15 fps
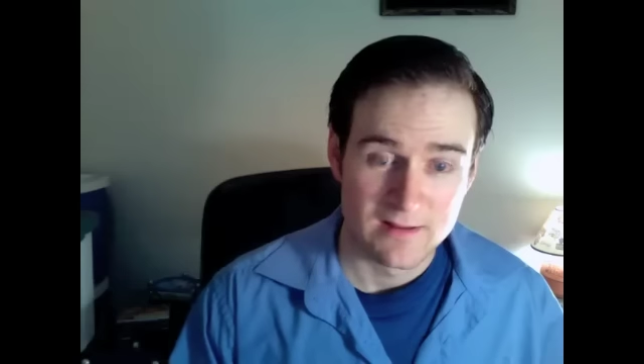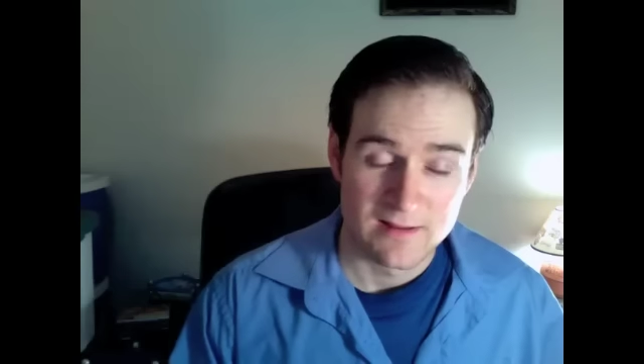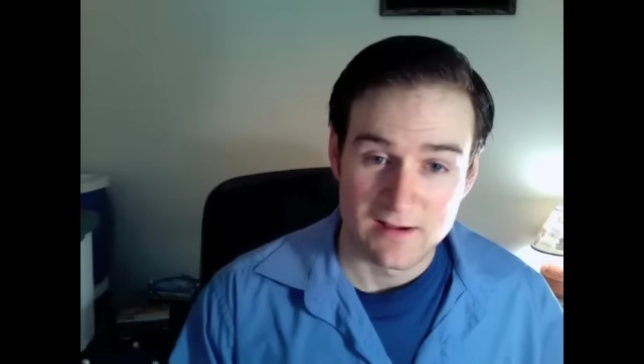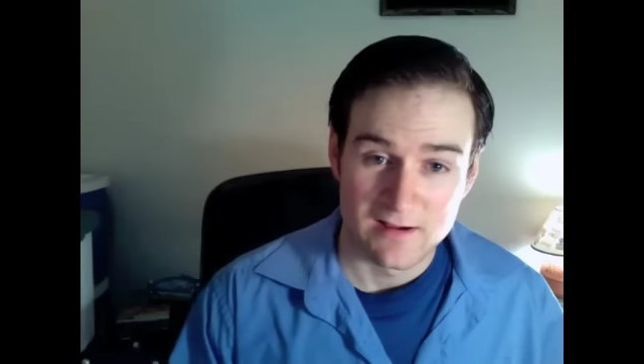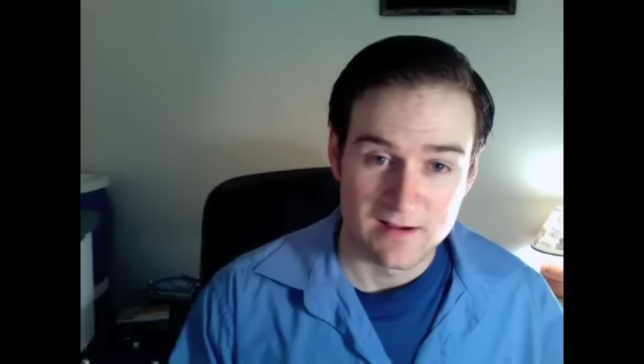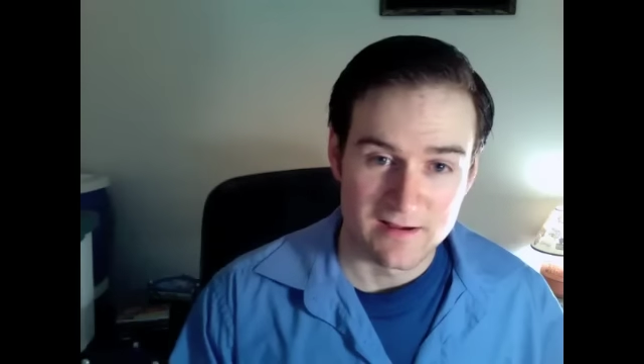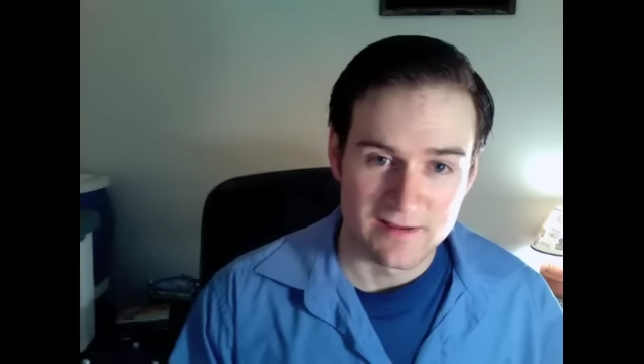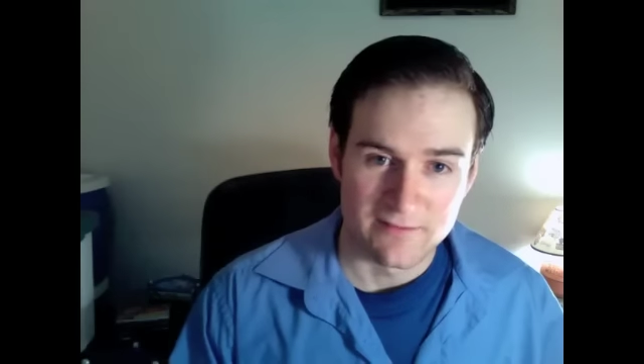
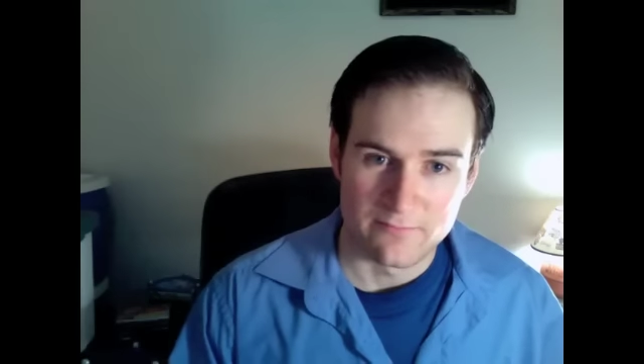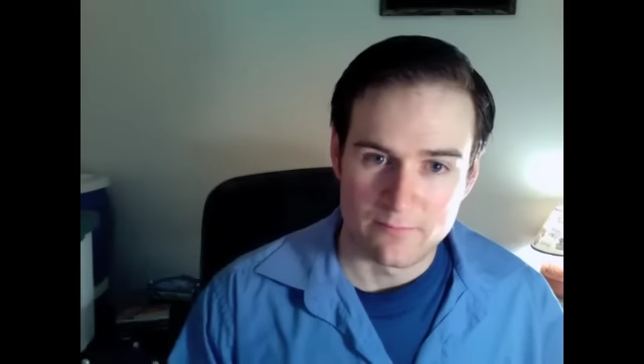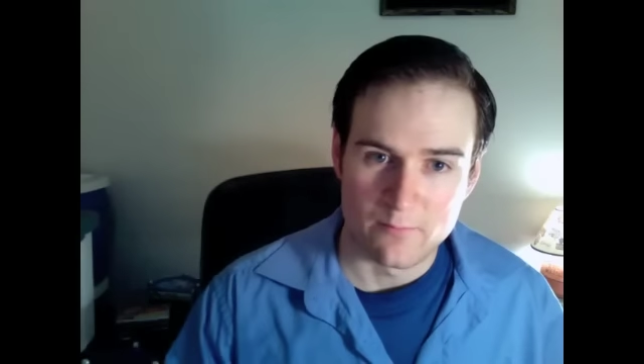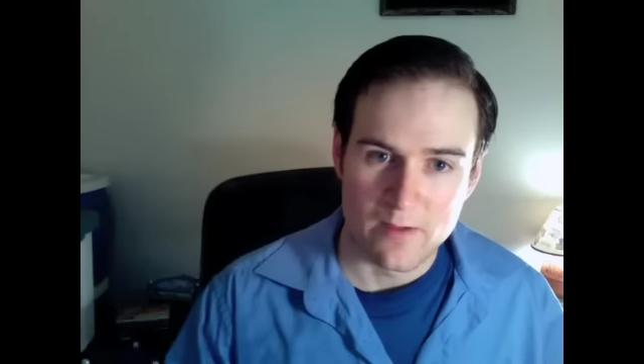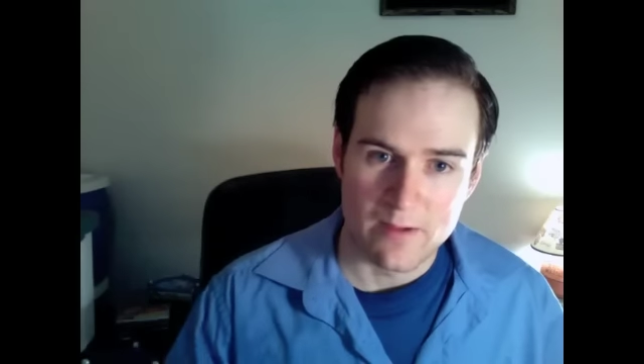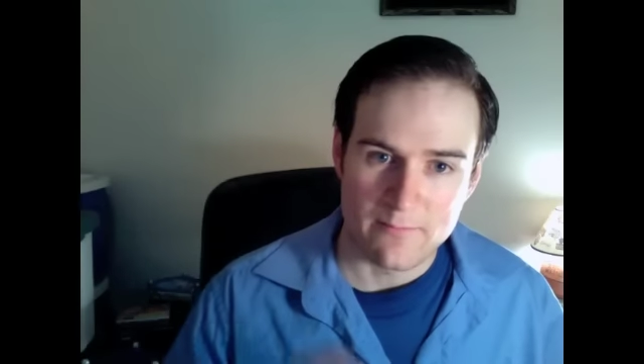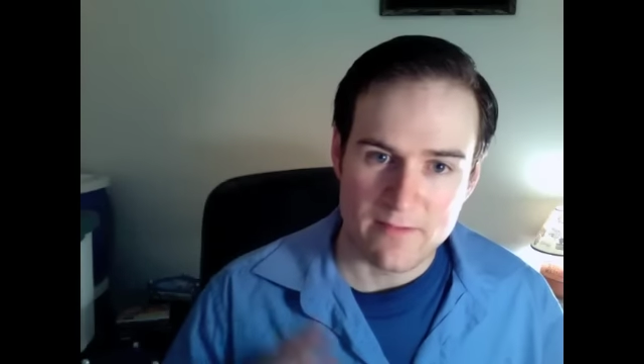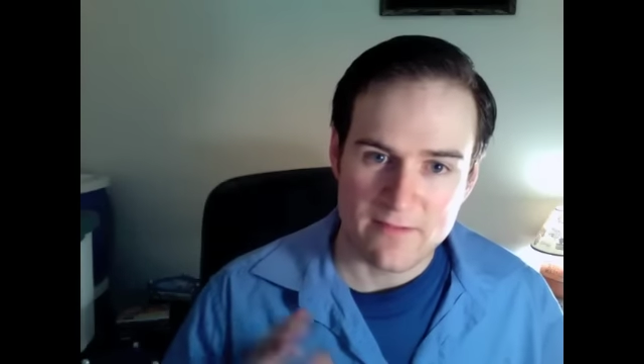uh,
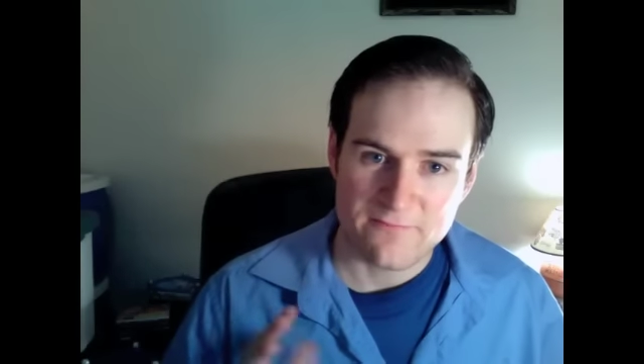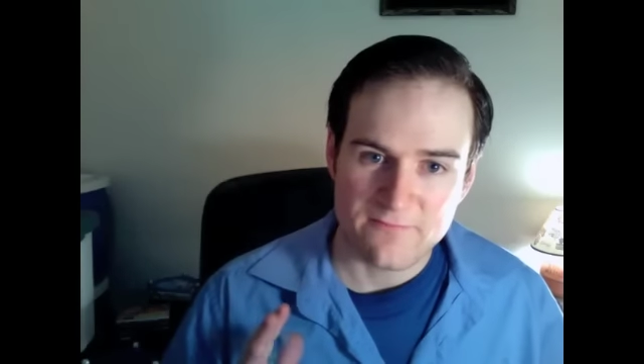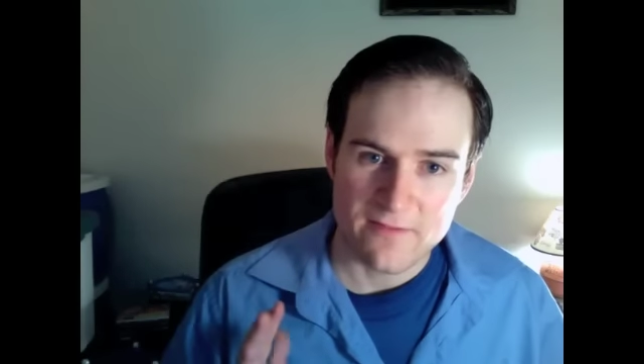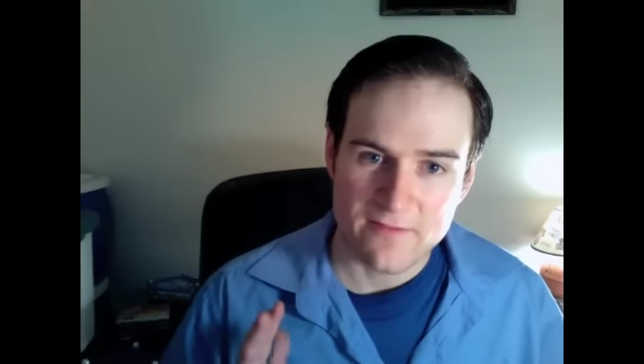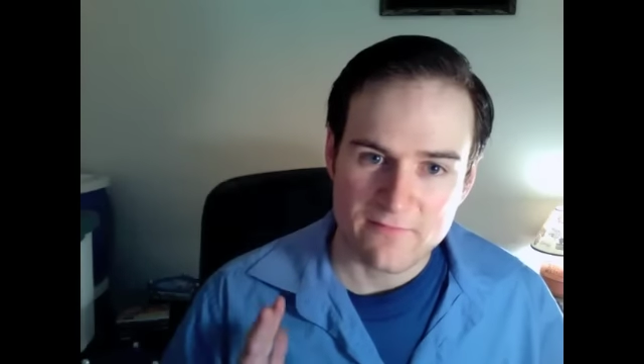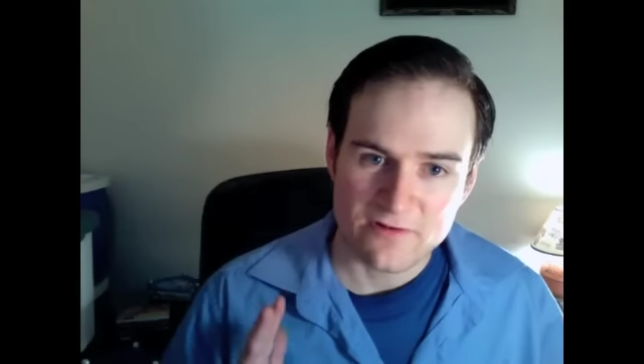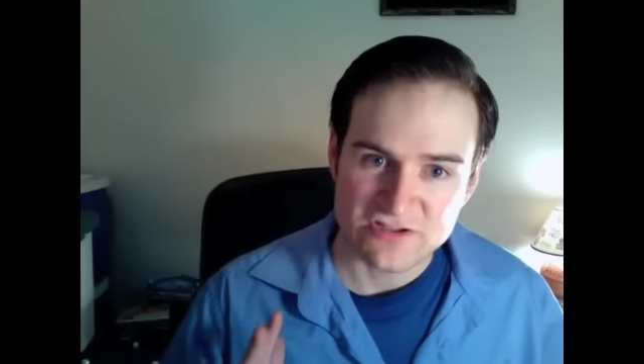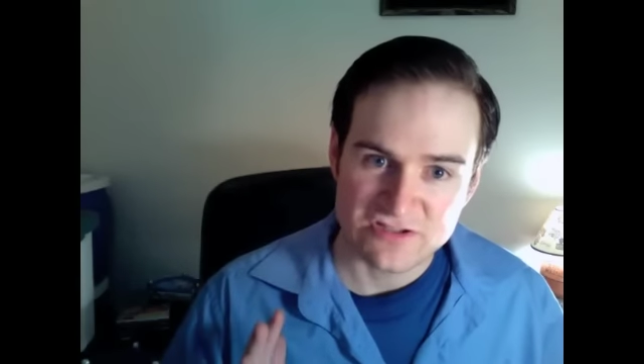my, my
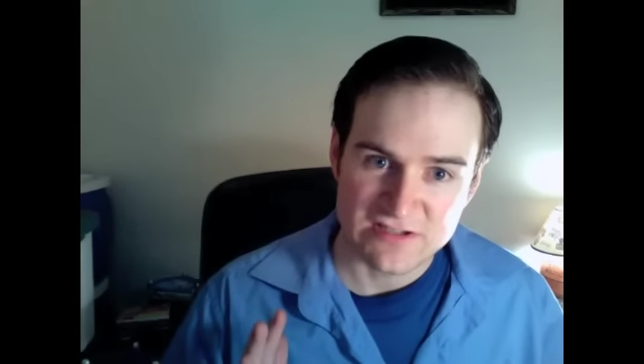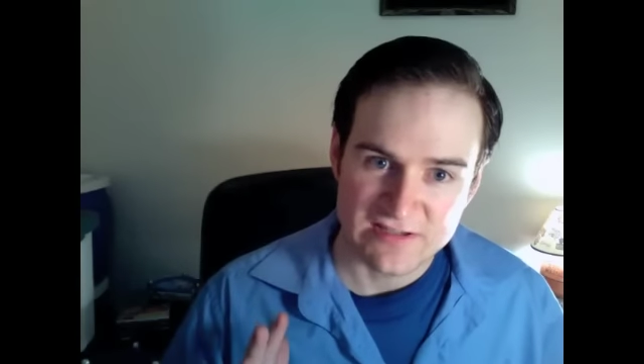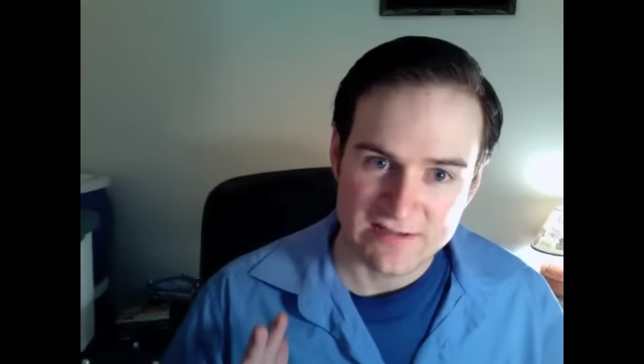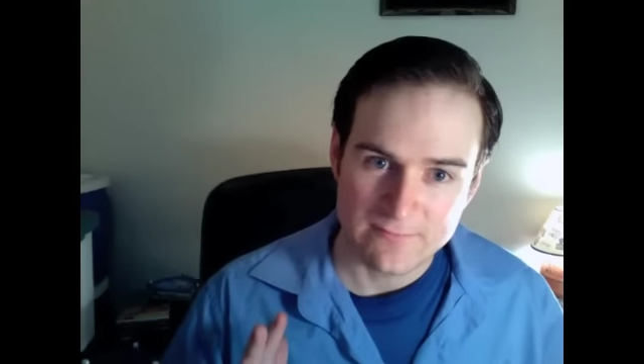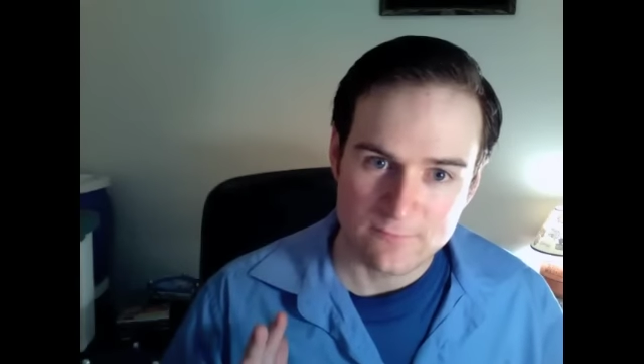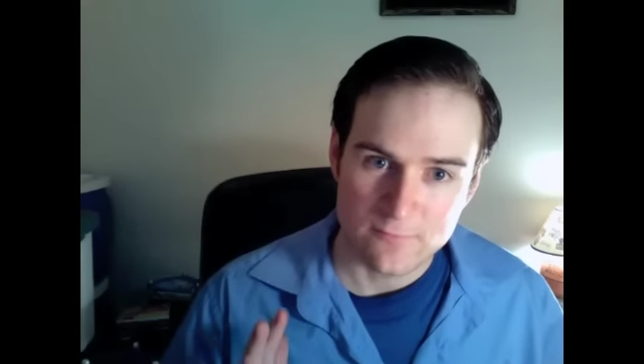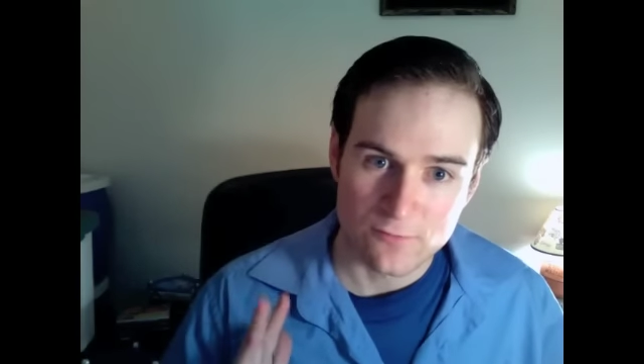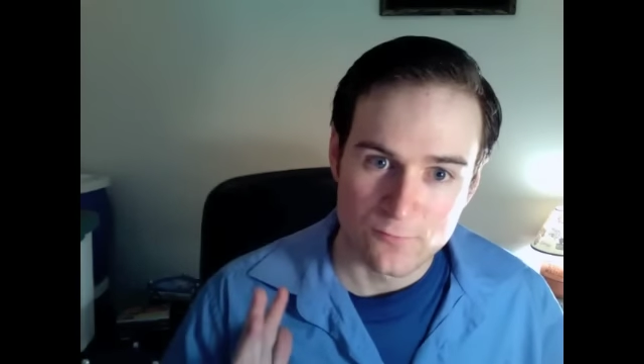favorite
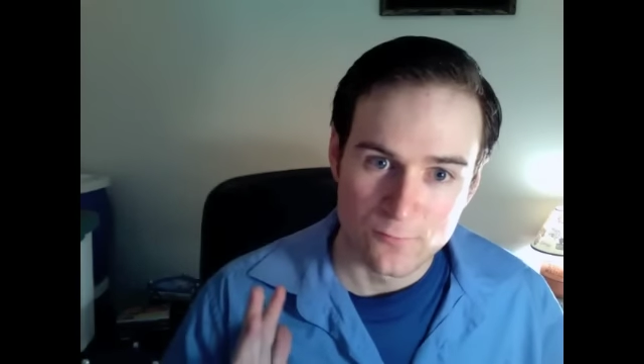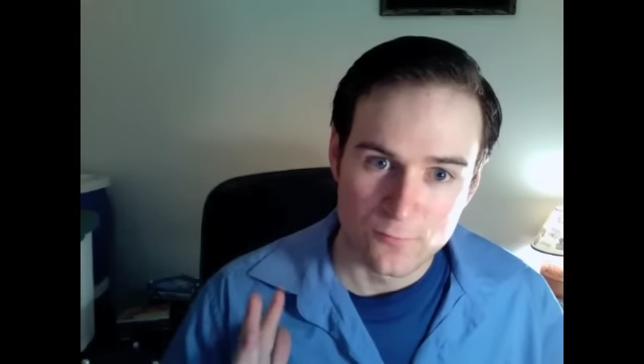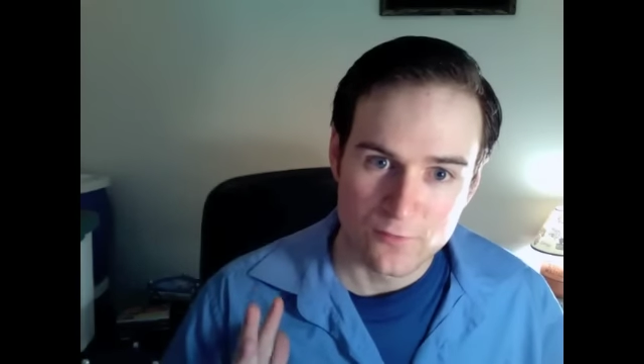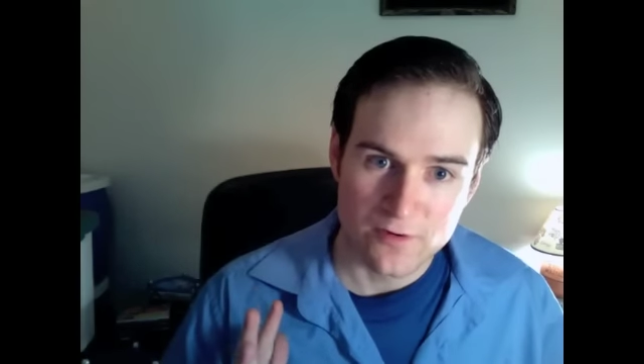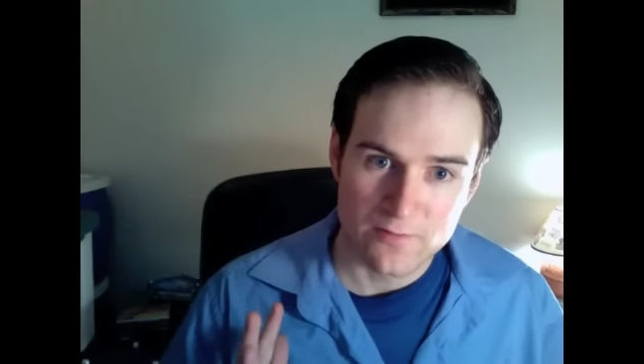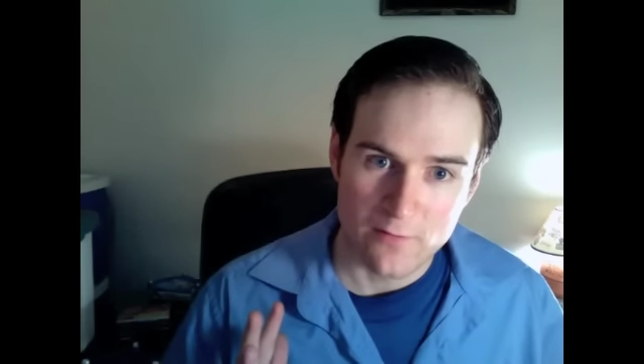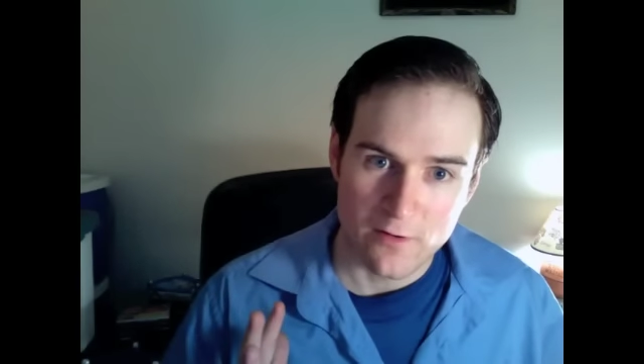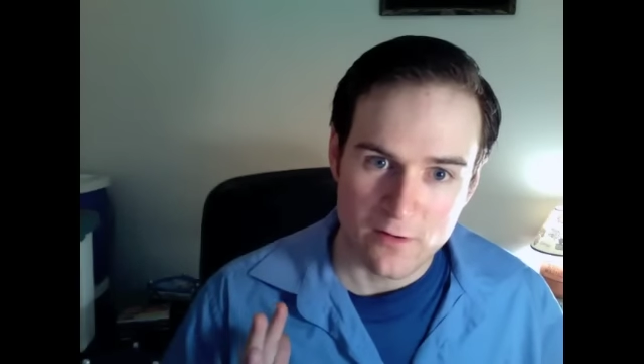scene with Rooney
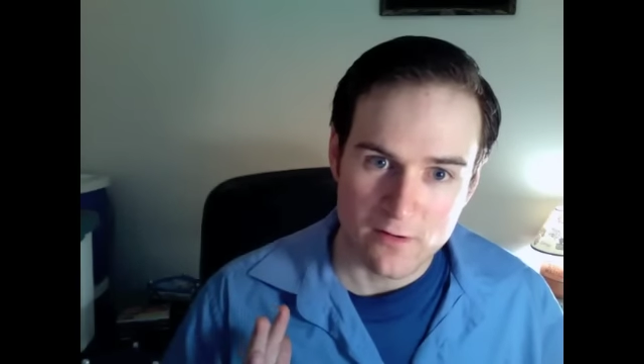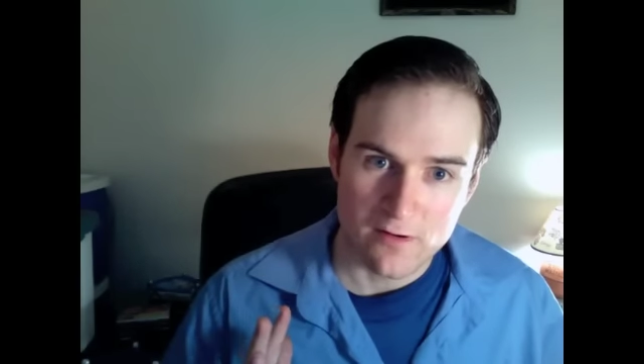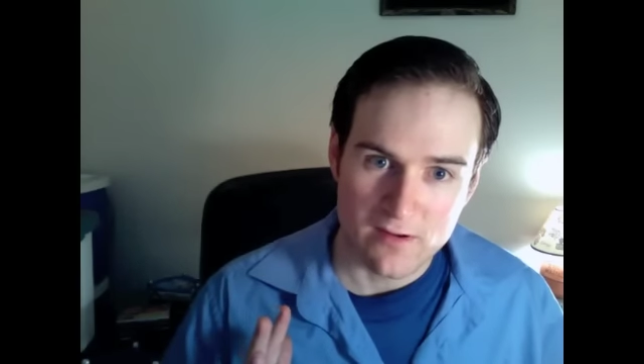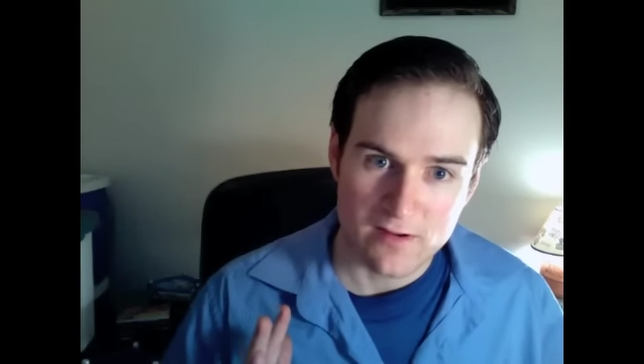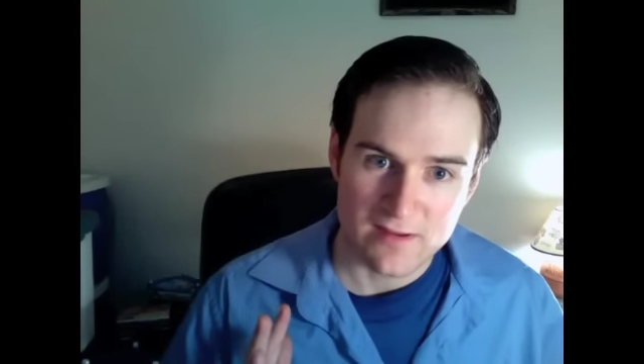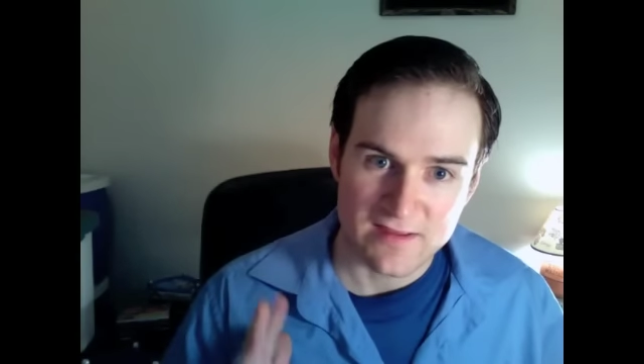Mara